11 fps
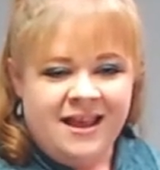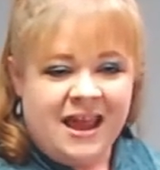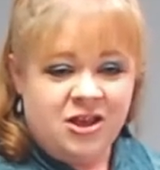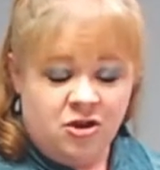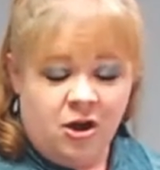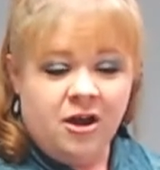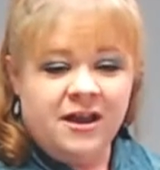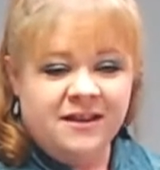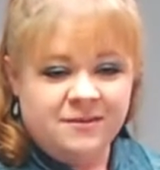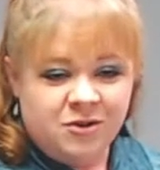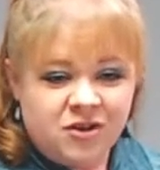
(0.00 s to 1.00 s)
and you call
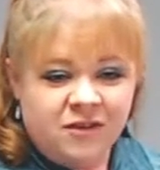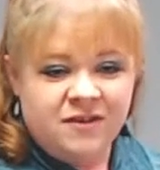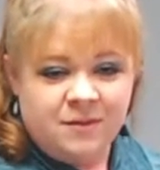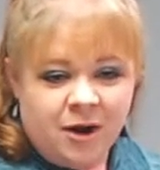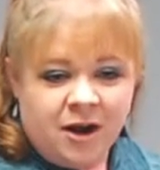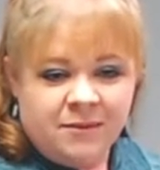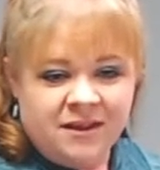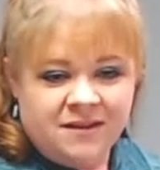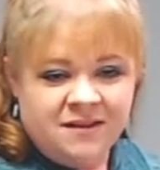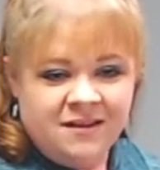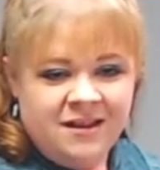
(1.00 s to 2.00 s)
customer service
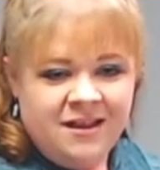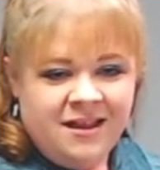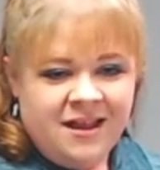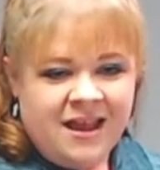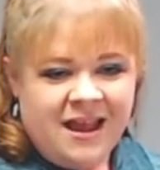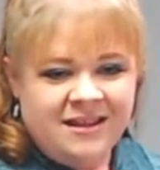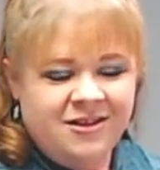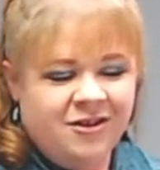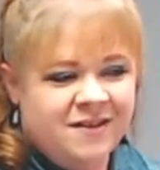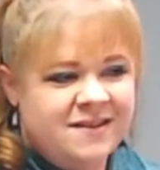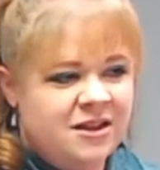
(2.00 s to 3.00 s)
department and then
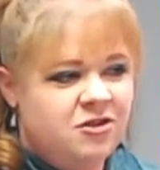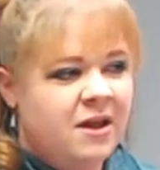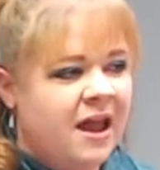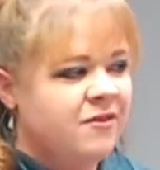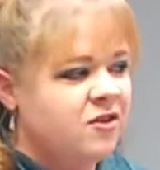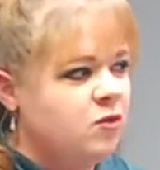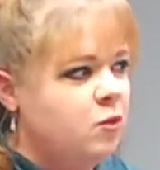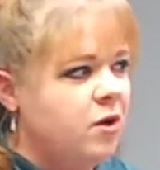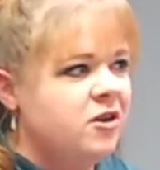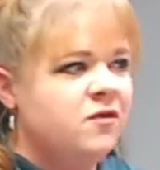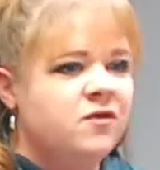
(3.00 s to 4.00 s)
all of a sudden you have this
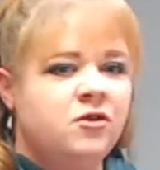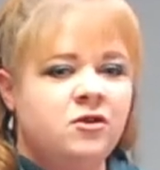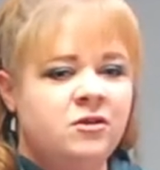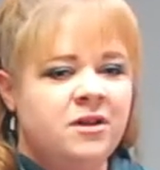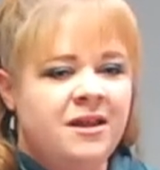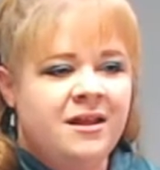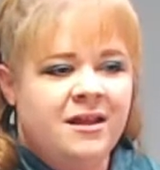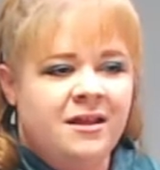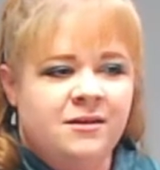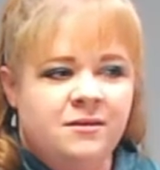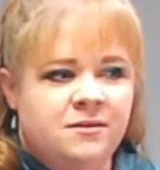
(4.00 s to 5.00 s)
wonderful
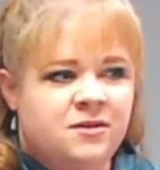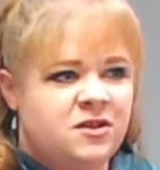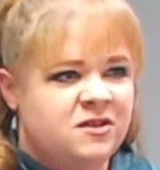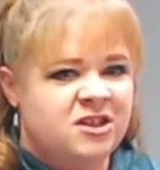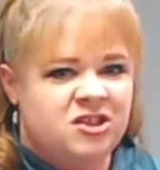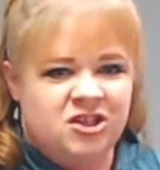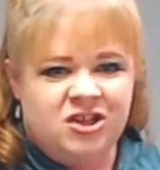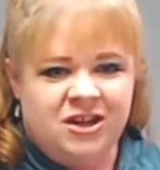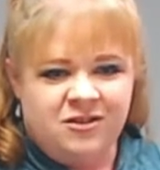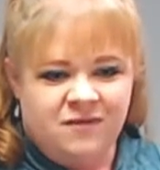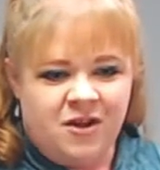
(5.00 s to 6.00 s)
Susie
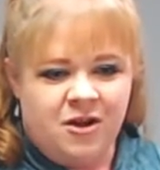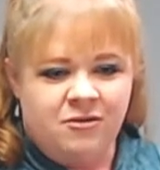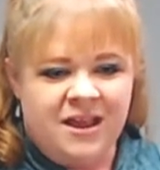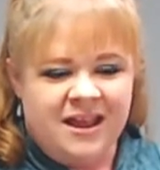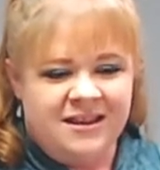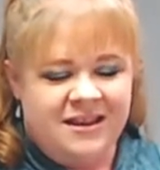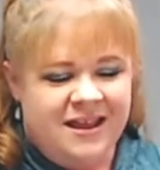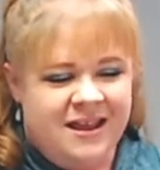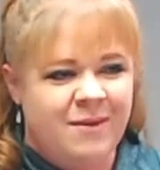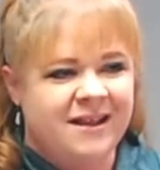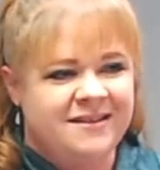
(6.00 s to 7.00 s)
Sunshine on the phone, and
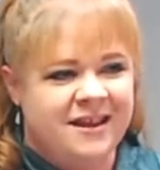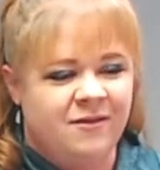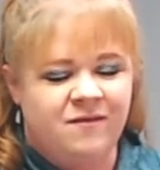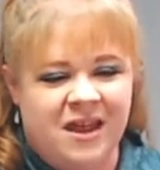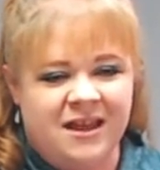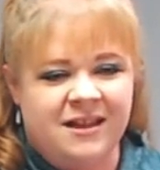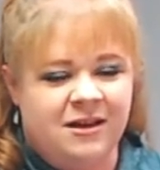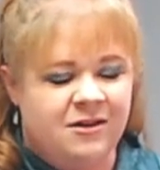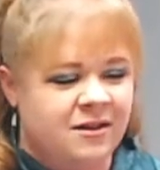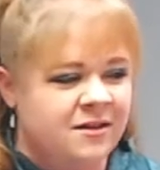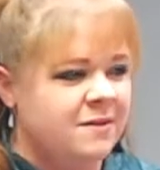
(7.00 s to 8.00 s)
it might sound fake.
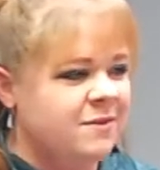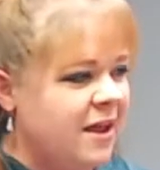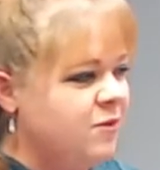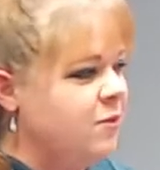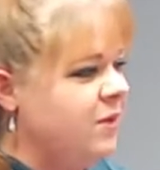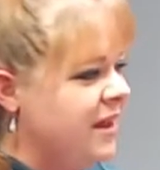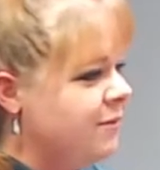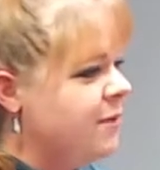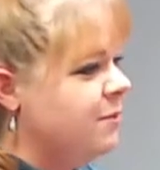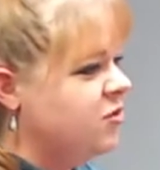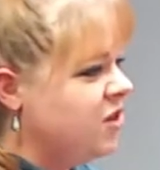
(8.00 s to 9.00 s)
Like sometimes when we hear
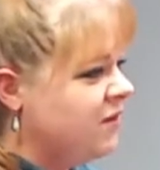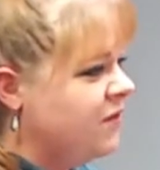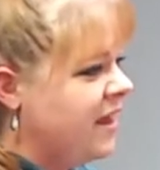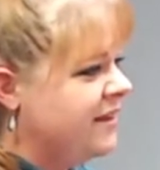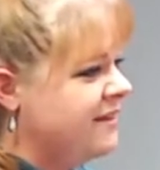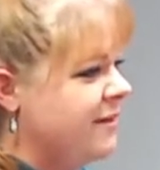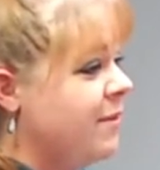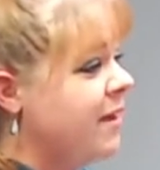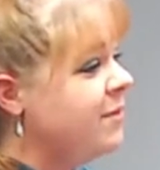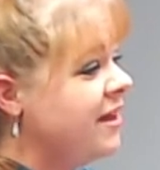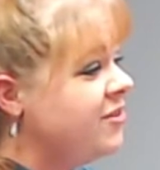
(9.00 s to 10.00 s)
people Chick-fil-A, it's like,
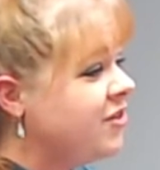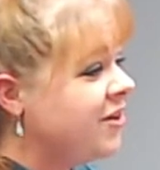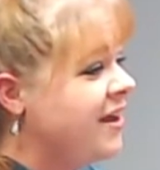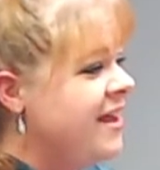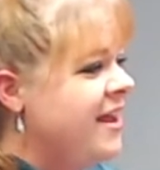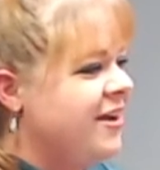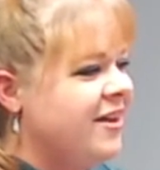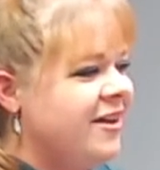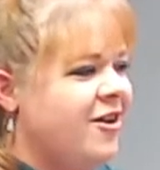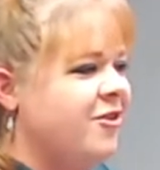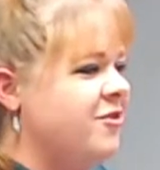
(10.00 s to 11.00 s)
my pleasure. You're
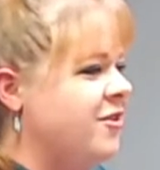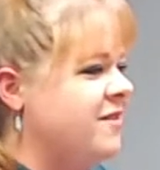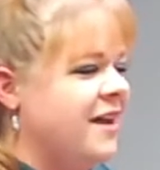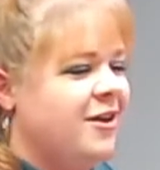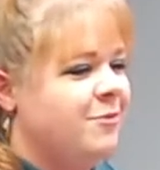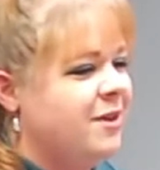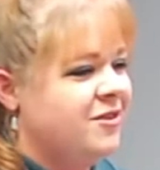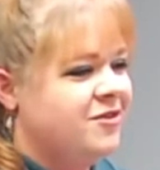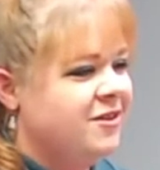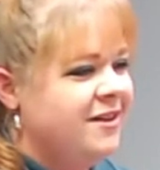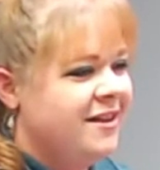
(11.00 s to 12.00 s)
like, oh no, it's not your pleasure.